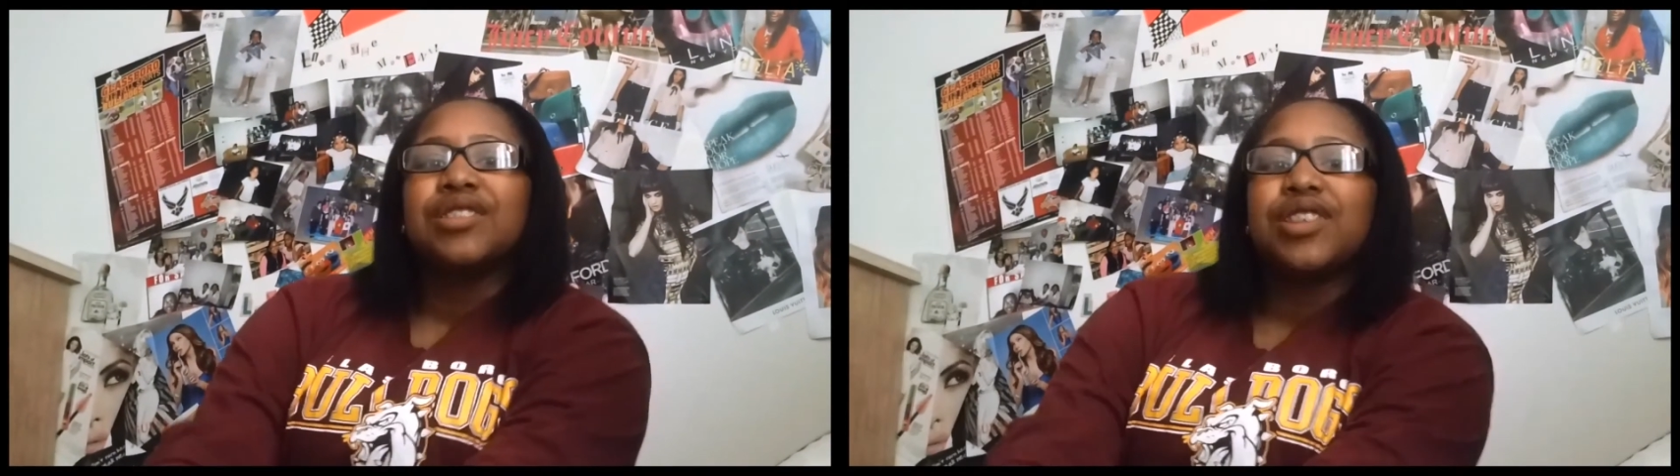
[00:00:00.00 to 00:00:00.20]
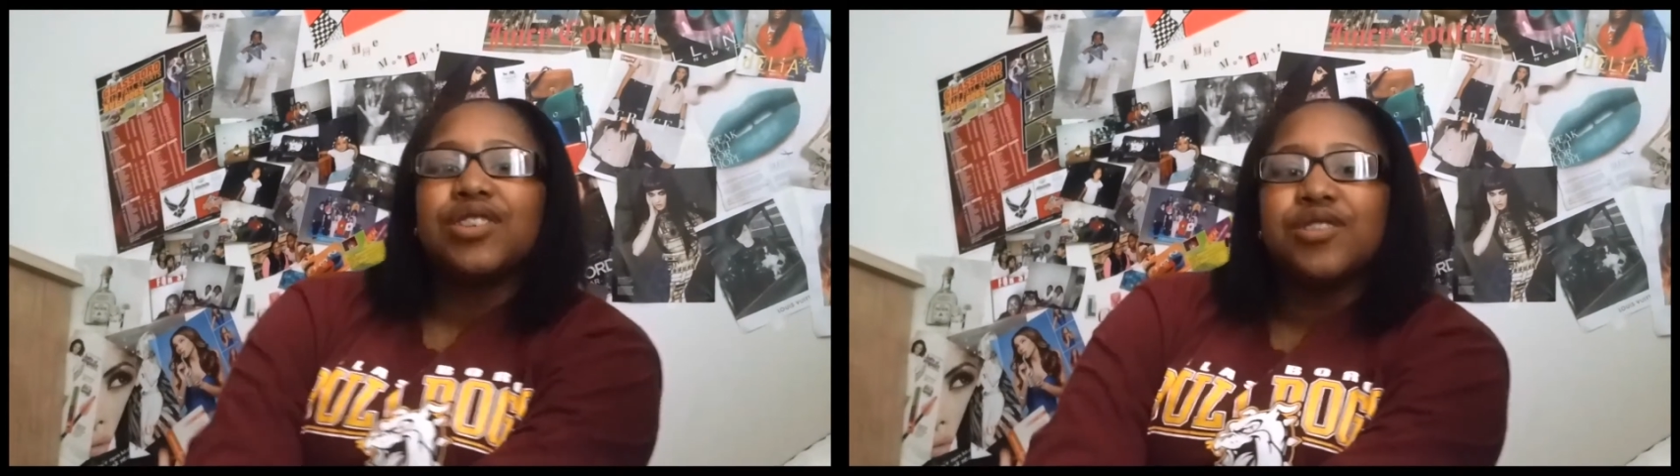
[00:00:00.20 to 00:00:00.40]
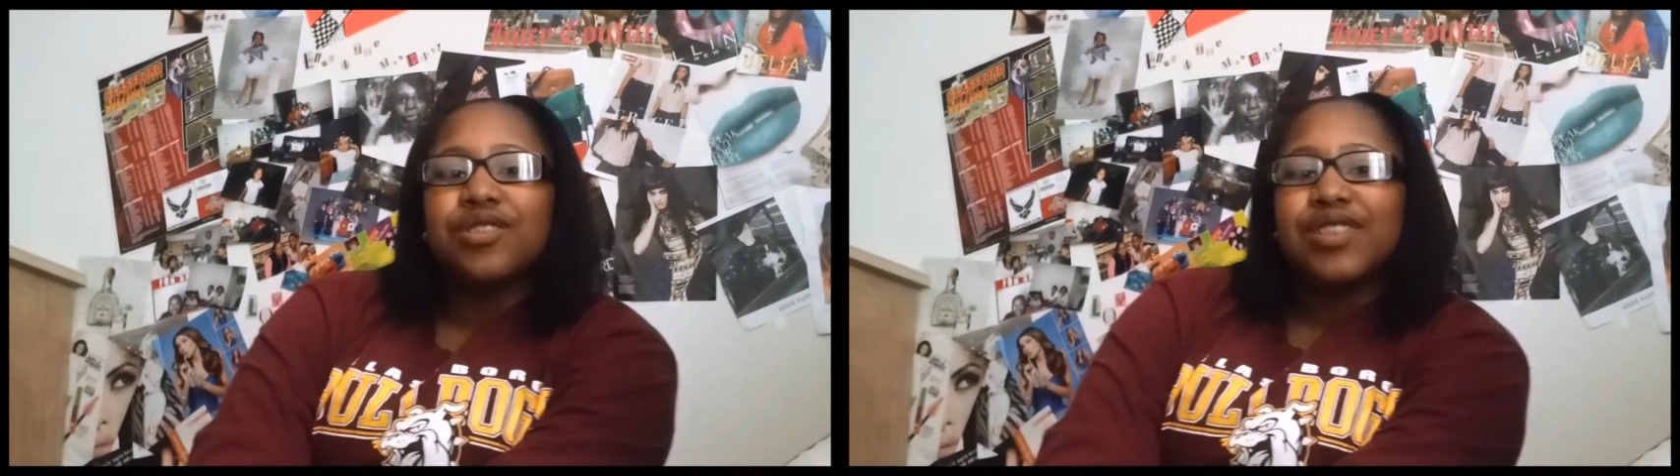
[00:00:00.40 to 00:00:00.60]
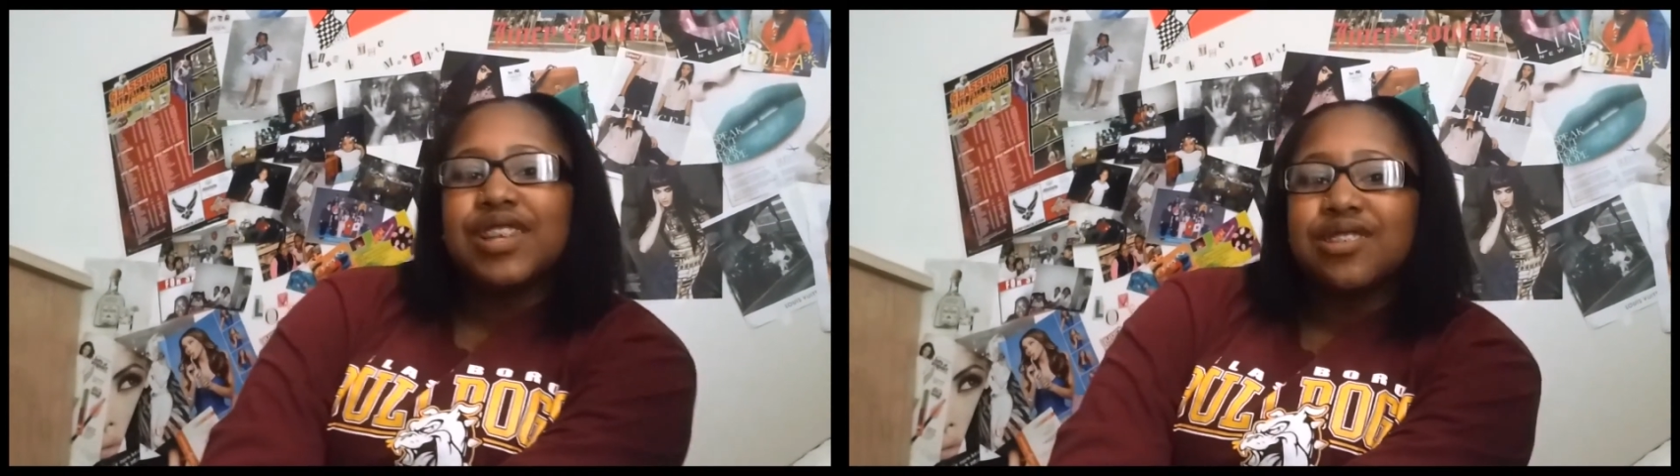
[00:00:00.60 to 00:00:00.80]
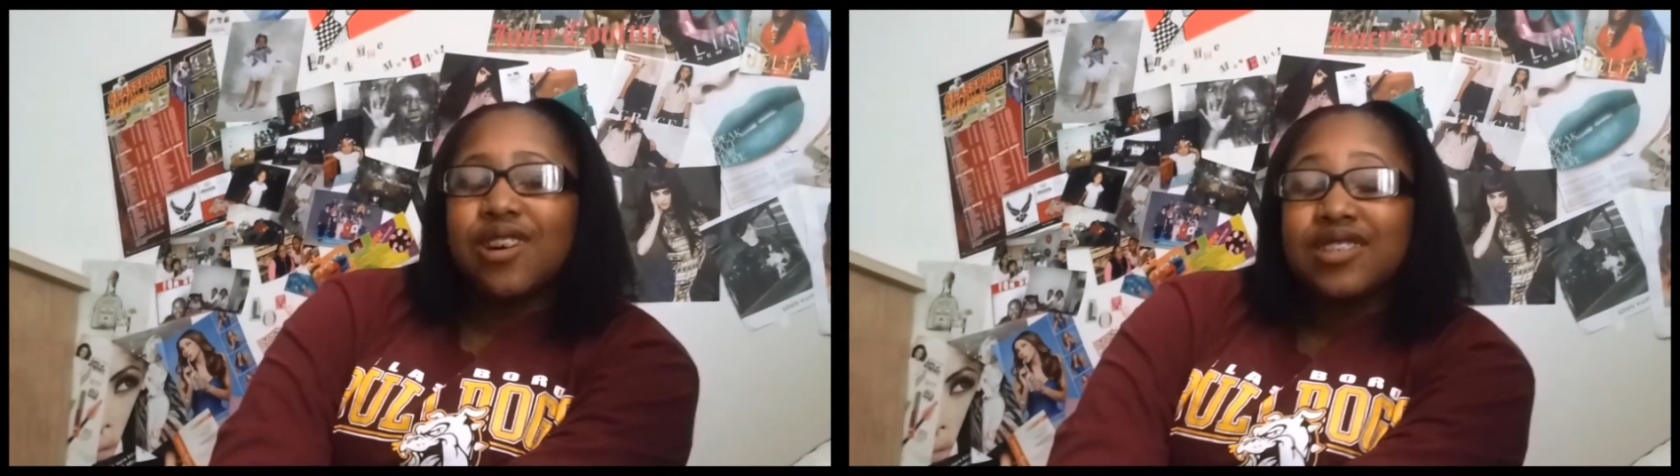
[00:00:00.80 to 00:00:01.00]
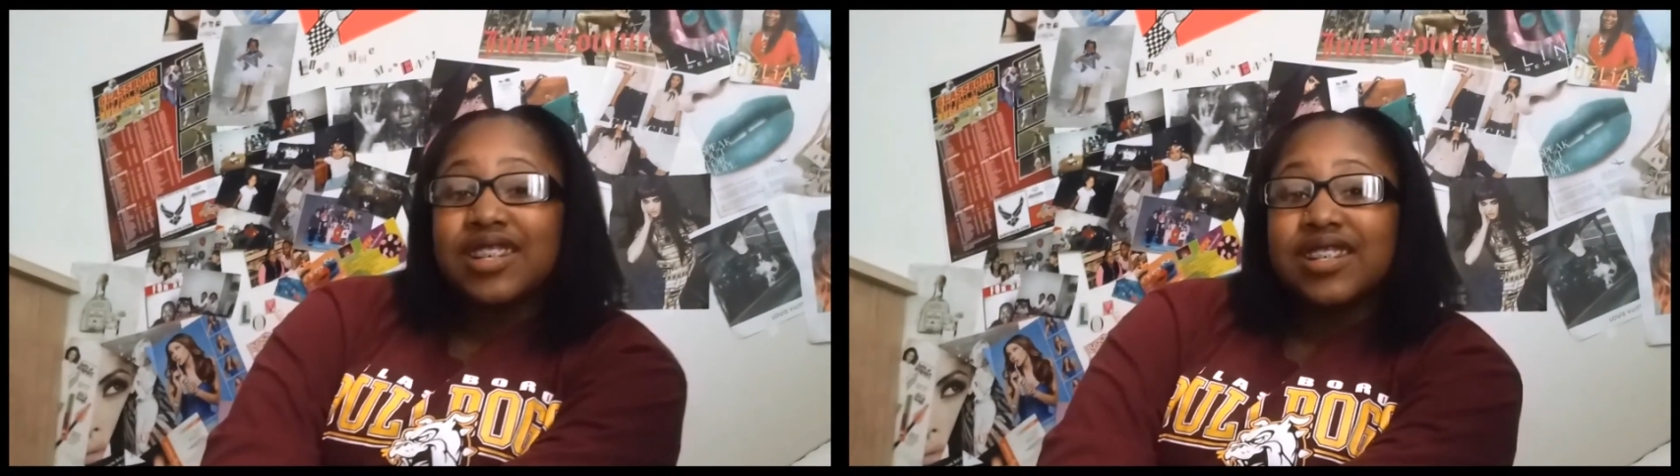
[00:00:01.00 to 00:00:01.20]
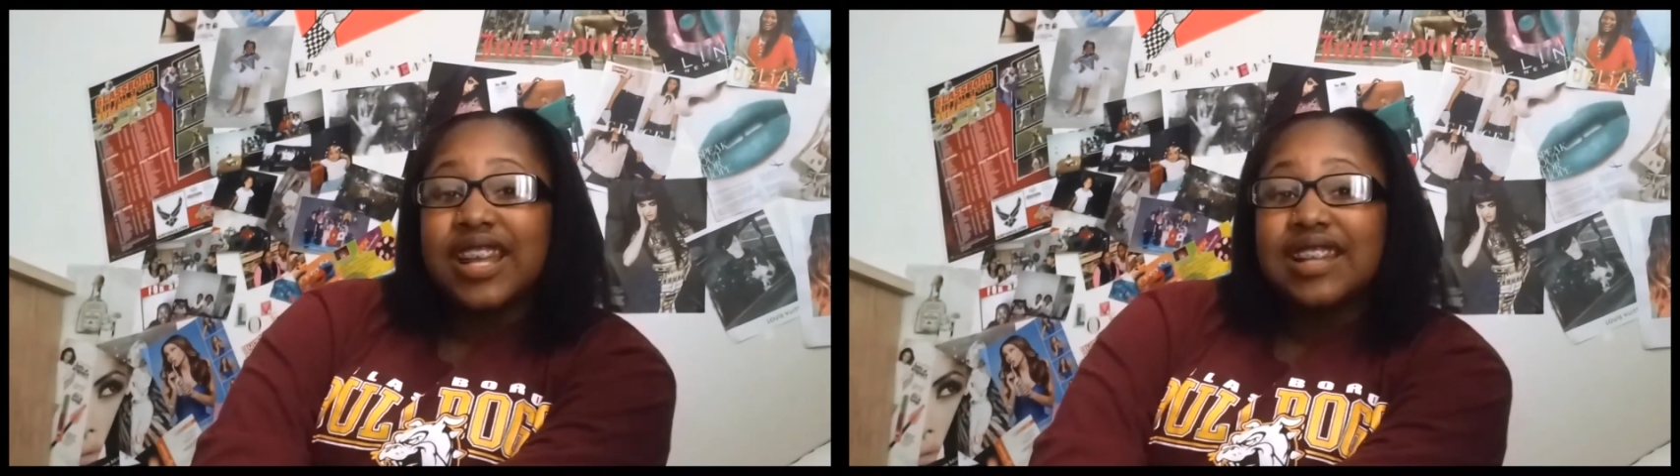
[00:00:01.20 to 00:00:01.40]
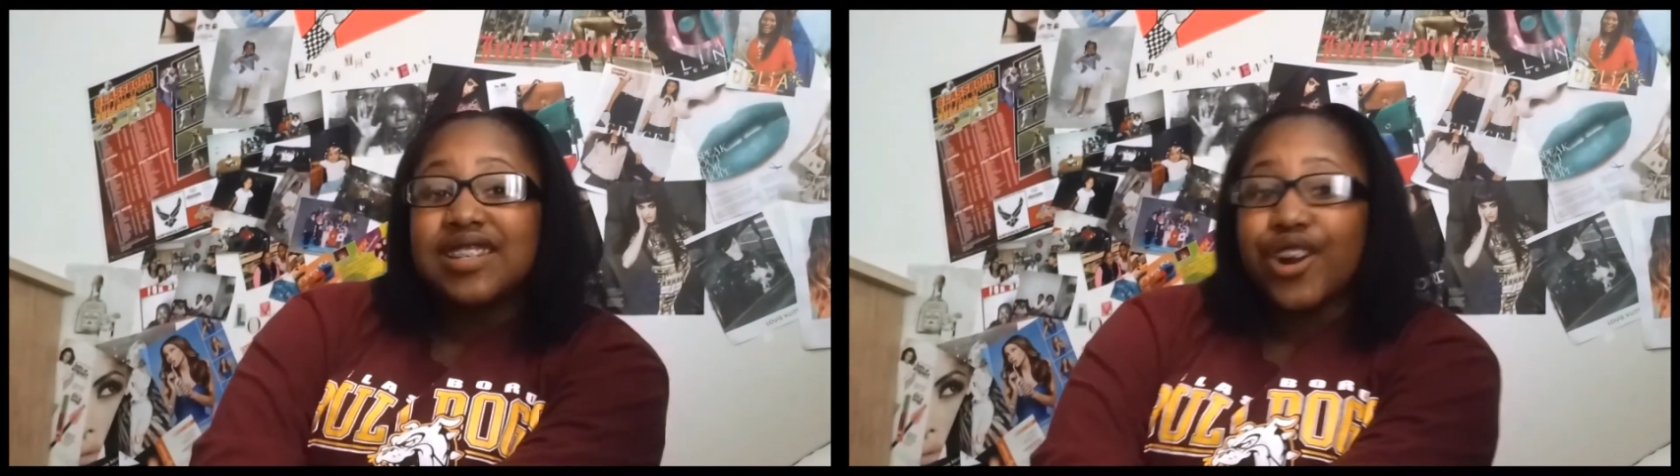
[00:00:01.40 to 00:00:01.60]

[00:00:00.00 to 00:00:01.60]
The nucleus also contains